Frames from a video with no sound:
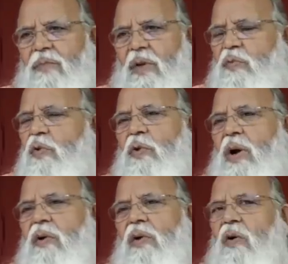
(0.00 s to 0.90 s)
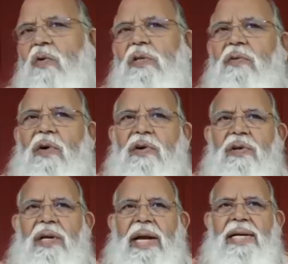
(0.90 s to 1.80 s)
If you go and talk to the
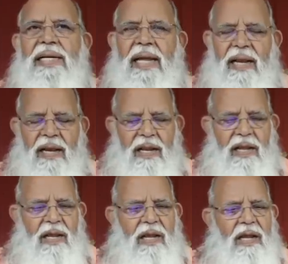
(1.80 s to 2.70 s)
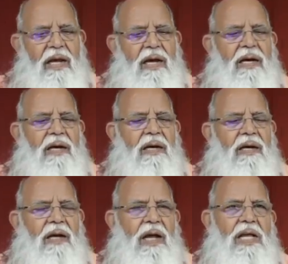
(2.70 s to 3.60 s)
water and tell,
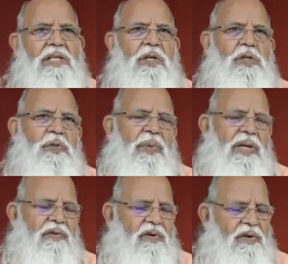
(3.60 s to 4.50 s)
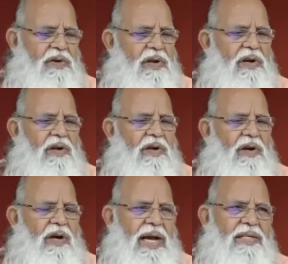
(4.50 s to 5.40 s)
uh, excuse me, water,
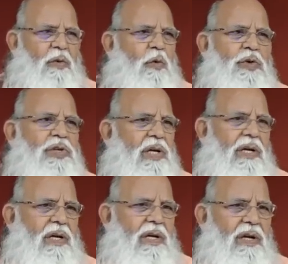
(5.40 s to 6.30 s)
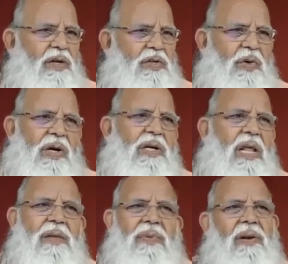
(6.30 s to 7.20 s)
uh, as ocean, you are a
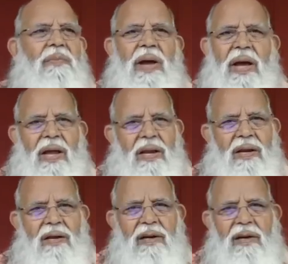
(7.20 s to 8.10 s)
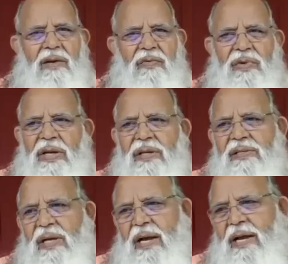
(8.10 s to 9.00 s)
terrible man. We
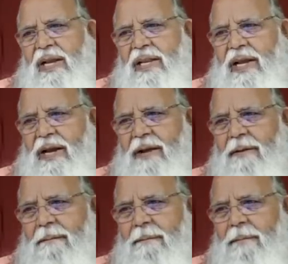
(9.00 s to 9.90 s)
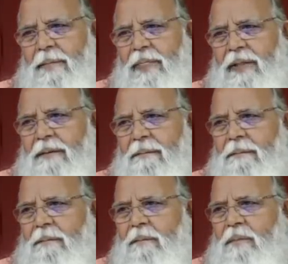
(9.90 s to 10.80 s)
sunk in
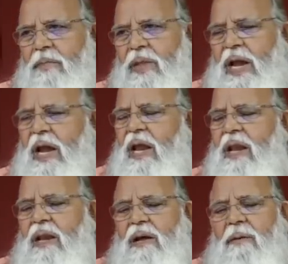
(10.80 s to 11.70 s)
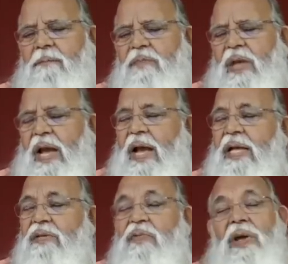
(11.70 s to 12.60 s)
that. And um,
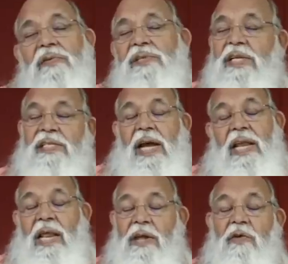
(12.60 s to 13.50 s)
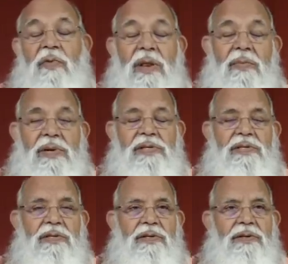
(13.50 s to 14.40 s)
as waves, yes, I like you very much.